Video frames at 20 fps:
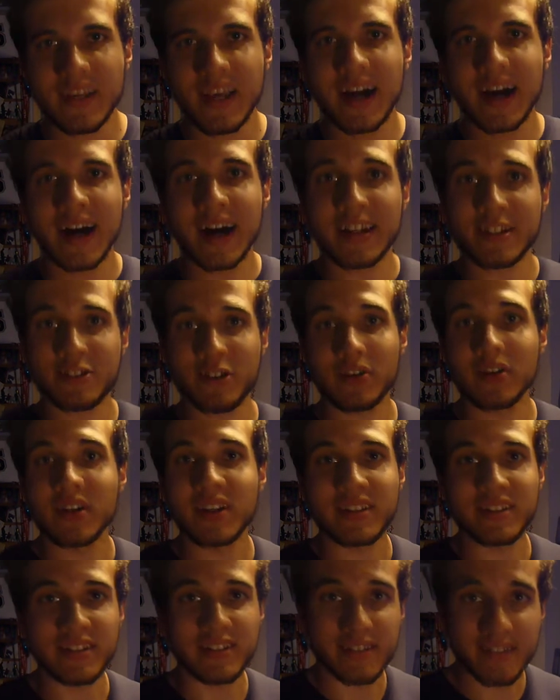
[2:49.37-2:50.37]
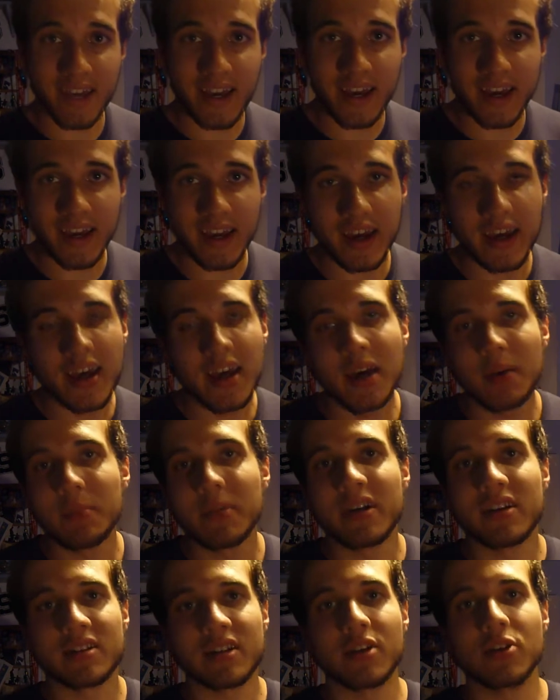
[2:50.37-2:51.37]
I started it today
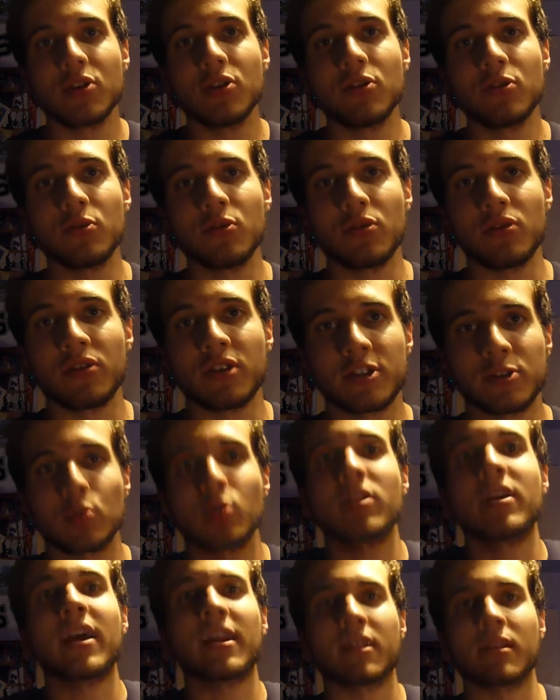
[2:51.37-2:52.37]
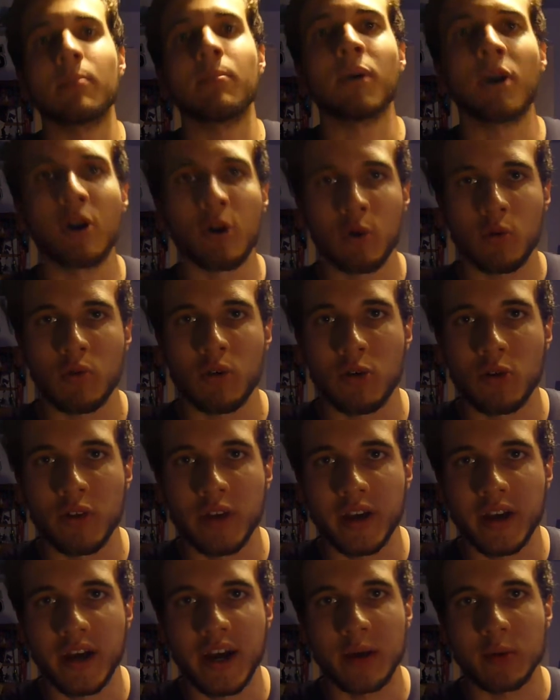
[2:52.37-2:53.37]
because I knew this would get the ball
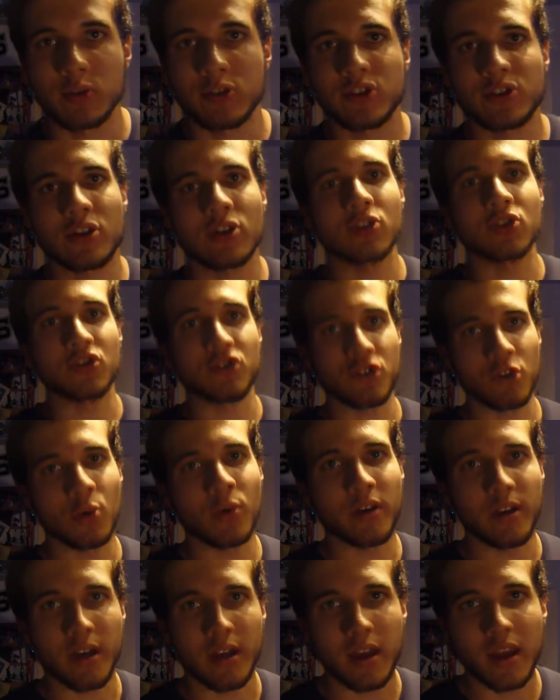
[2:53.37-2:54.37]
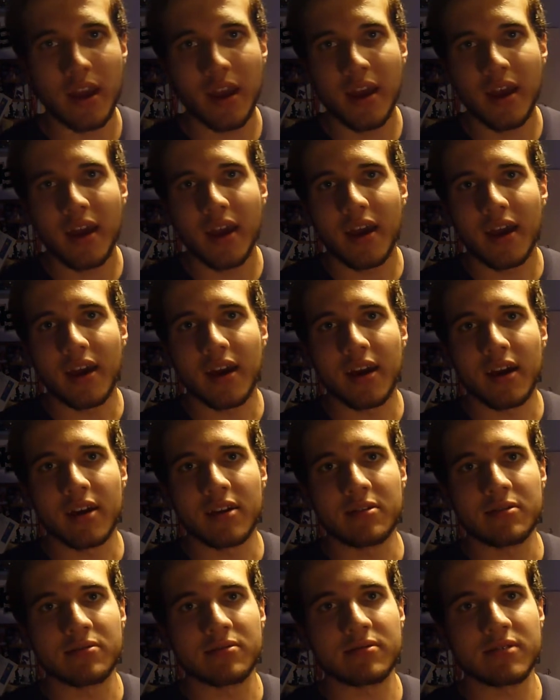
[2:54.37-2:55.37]
rolling. I would start doing it.
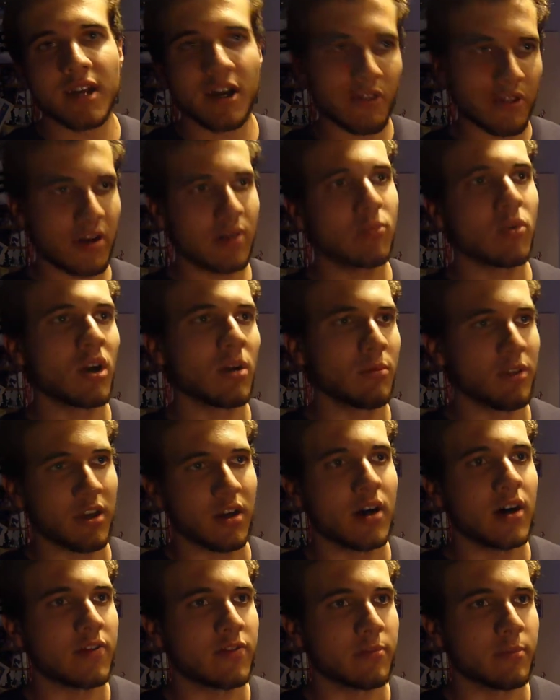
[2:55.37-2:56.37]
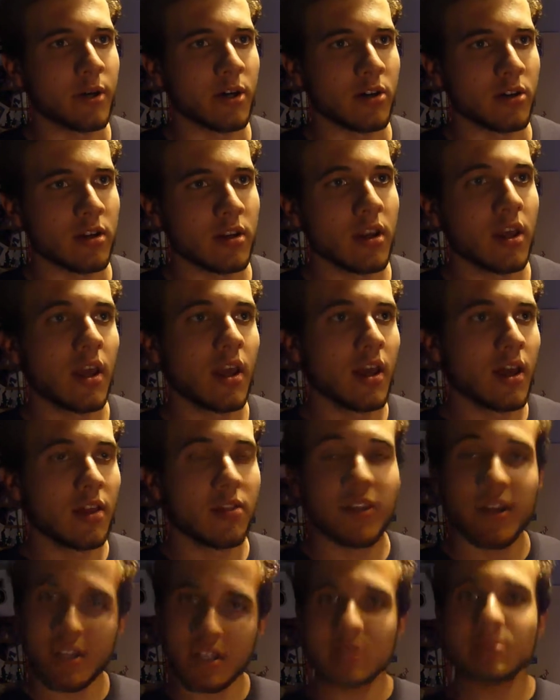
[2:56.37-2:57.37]
And now that I'm rambling off about it,
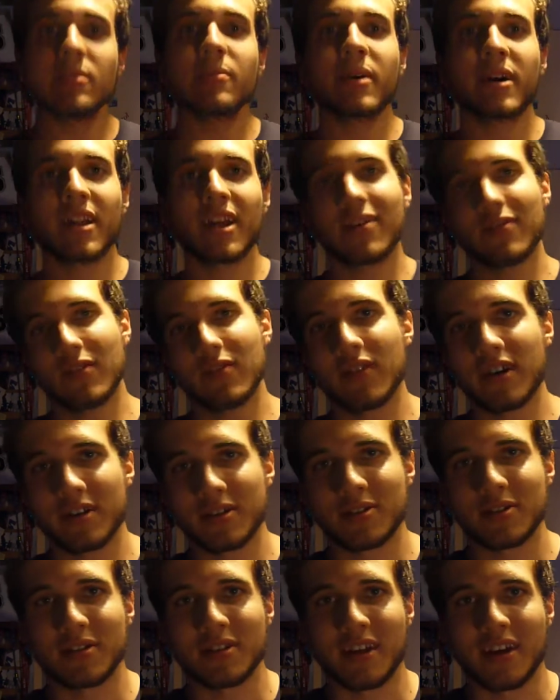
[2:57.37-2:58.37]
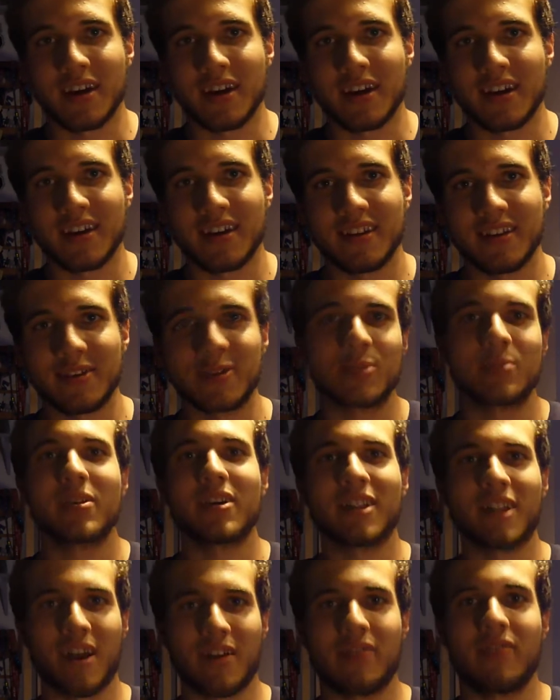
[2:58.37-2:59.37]
that's going to be my life advice of the day. This will be
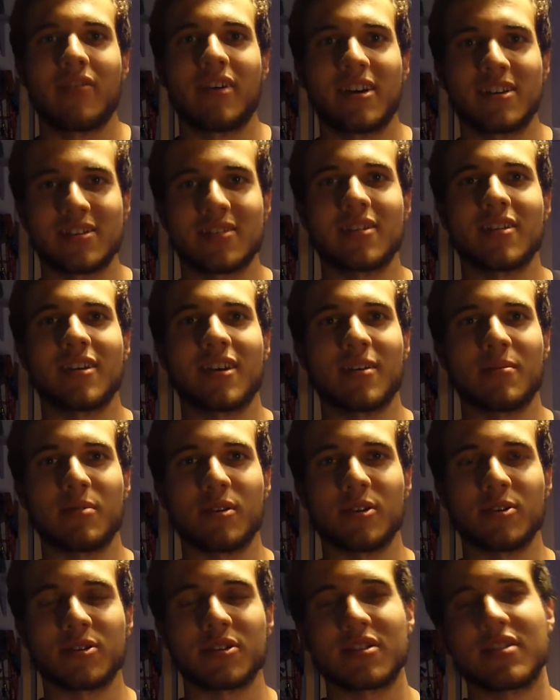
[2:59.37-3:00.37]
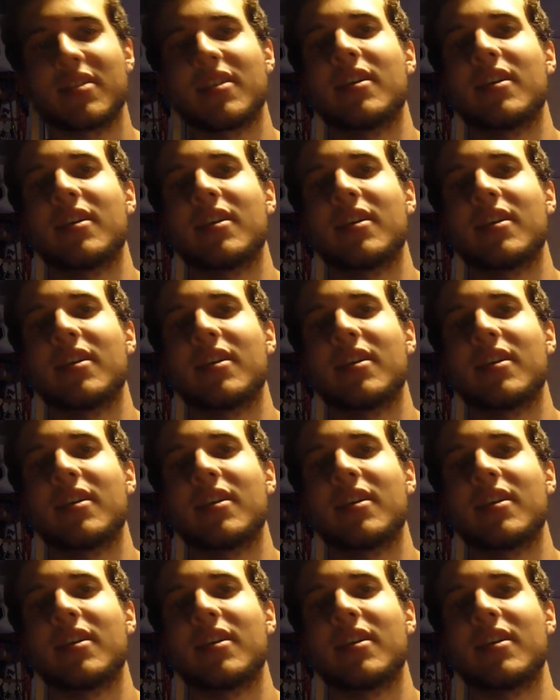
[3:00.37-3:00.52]
a life advice of the day post.